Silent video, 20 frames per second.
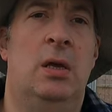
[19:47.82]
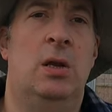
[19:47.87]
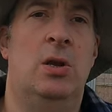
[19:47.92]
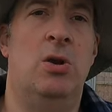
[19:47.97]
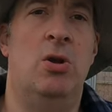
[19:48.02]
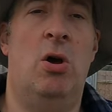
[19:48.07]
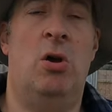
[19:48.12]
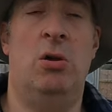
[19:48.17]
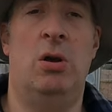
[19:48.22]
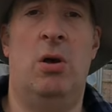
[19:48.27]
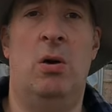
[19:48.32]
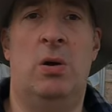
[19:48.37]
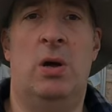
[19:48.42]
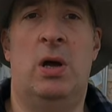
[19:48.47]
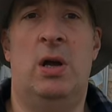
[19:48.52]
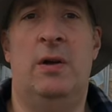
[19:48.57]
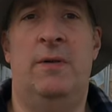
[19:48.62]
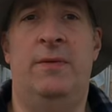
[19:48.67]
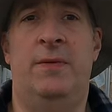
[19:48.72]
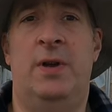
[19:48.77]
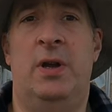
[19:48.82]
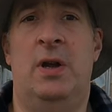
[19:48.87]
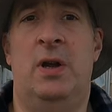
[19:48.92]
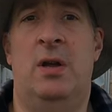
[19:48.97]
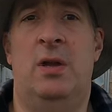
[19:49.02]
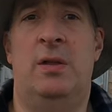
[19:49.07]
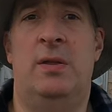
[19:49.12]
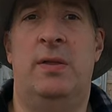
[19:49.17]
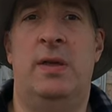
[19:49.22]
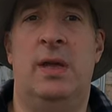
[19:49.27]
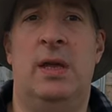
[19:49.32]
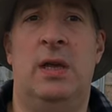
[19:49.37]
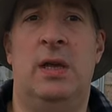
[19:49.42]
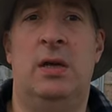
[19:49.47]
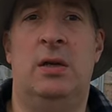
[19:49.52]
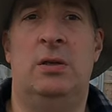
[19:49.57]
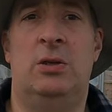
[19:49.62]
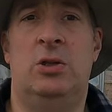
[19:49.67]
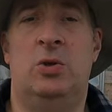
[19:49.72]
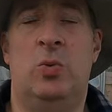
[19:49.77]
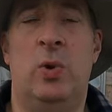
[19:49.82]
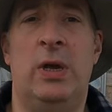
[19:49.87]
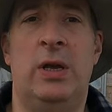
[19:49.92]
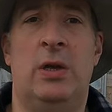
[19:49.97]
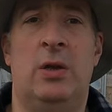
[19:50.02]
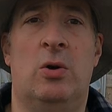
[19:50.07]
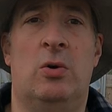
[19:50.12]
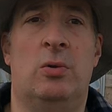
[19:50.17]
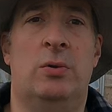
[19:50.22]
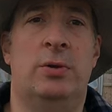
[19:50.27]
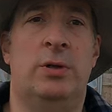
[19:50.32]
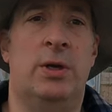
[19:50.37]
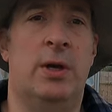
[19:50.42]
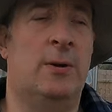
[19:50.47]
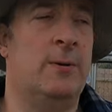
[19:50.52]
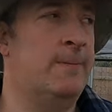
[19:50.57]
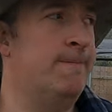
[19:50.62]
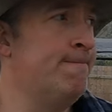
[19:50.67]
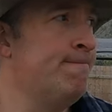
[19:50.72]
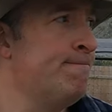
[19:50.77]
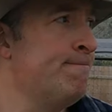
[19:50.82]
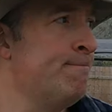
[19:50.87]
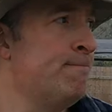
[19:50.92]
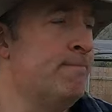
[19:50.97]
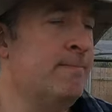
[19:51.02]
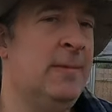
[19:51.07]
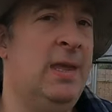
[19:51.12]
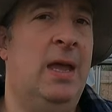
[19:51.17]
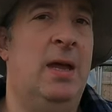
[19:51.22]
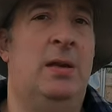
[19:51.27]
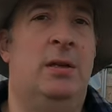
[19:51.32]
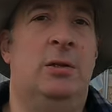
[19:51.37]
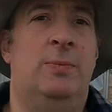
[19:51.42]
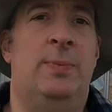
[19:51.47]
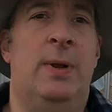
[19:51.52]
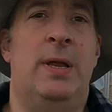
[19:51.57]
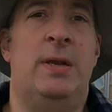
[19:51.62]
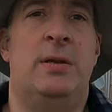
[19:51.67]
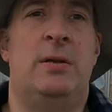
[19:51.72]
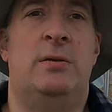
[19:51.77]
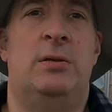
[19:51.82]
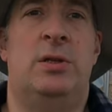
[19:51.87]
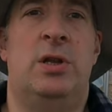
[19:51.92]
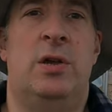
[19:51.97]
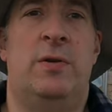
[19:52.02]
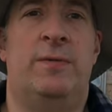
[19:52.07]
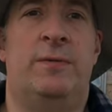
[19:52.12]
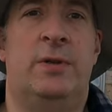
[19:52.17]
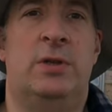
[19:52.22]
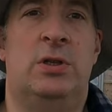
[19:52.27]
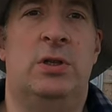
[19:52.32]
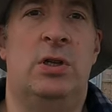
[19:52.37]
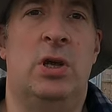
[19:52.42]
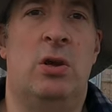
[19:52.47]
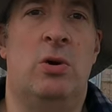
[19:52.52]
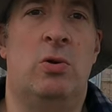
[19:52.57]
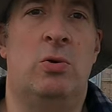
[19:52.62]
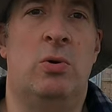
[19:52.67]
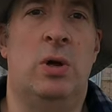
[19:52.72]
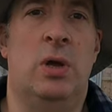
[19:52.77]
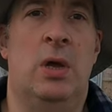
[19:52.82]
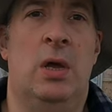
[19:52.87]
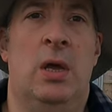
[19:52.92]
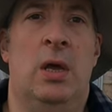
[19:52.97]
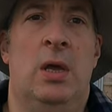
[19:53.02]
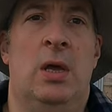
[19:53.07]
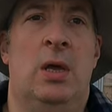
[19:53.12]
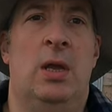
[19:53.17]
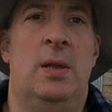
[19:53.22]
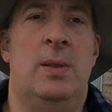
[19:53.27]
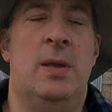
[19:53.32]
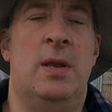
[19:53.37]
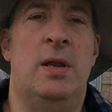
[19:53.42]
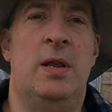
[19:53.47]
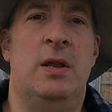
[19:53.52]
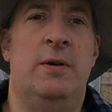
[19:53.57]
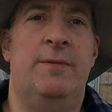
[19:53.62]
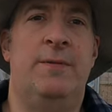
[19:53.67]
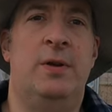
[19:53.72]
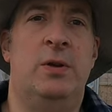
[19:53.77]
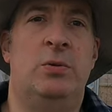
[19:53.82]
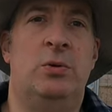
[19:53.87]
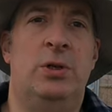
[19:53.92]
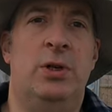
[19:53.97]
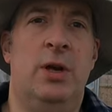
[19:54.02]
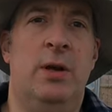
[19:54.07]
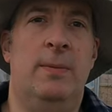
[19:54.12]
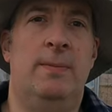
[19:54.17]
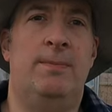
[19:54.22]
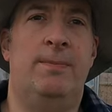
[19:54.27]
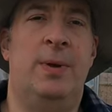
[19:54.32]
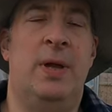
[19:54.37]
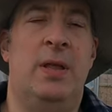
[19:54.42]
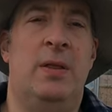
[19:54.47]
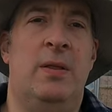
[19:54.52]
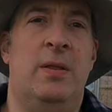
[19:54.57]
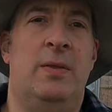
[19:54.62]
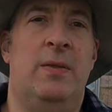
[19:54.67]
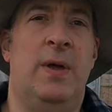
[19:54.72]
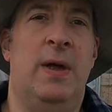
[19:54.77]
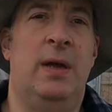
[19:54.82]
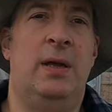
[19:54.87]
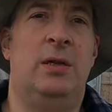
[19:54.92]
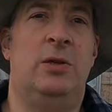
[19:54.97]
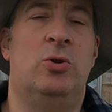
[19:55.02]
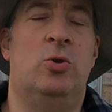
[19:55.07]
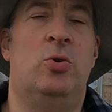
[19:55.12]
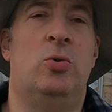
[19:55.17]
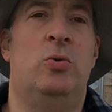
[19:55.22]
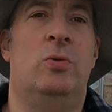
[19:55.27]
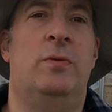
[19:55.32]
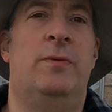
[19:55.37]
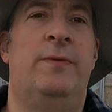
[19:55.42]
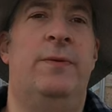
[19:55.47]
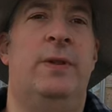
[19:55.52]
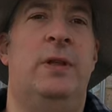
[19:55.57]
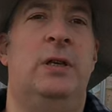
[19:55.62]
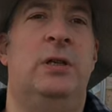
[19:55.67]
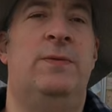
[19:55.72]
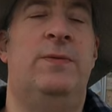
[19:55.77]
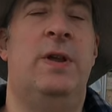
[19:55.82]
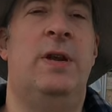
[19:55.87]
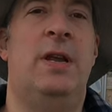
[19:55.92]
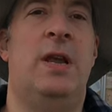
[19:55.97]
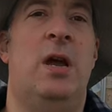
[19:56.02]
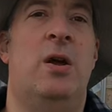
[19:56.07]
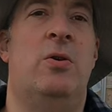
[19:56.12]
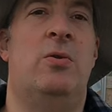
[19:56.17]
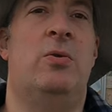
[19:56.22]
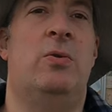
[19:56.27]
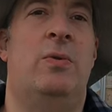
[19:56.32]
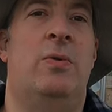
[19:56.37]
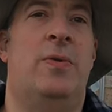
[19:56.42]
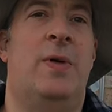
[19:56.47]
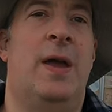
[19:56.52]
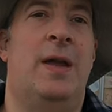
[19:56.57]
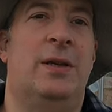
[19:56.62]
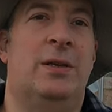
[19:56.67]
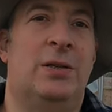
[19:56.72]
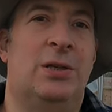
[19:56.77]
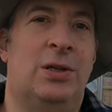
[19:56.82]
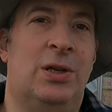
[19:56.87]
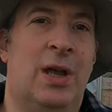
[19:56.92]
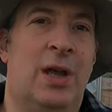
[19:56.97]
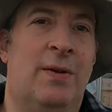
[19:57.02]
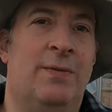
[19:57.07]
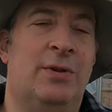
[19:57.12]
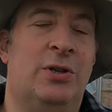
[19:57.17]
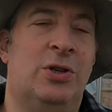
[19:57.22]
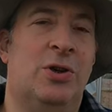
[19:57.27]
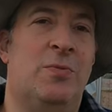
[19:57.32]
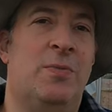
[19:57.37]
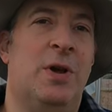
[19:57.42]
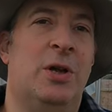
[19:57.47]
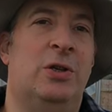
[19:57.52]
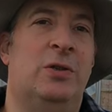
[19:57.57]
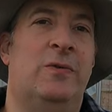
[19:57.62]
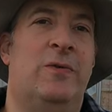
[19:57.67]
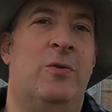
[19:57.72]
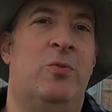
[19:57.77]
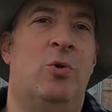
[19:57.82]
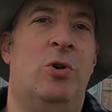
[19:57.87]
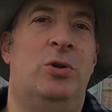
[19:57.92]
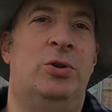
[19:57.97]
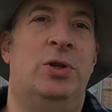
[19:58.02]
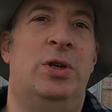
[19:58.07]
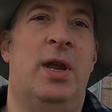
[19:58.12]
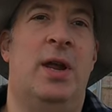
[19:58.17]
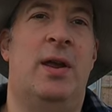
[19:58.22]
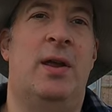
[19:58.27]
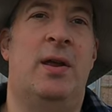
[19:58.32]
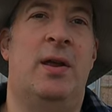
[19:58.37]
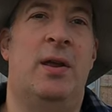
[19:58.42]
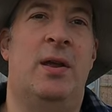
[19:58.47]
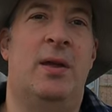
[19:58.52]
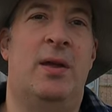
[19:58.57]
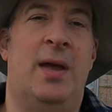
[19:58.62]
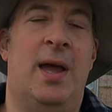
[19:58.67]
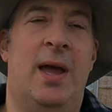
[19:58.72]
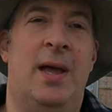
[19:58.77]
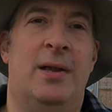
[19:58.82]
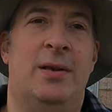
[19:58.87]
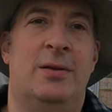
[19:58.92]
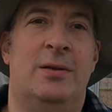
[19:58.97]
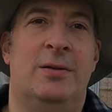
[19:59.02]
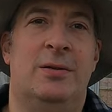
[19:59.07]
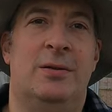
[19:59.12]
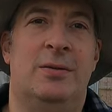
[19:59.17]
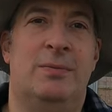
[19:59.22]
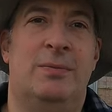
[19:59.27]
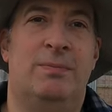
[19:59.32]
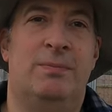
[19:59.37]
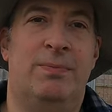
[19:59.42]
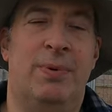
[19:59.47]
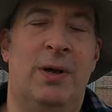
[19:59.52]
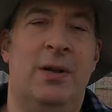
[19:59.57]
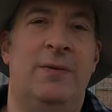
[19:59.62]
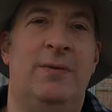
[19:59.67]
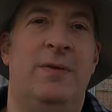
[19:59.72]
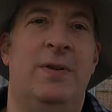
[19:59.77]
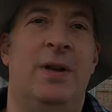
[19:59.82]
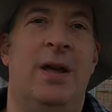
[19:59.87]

not long after the sweet corn. So yeah, there's plenty of stuff to sow in the near future, but that is all for this video. Thanks ever so much for watching and bye for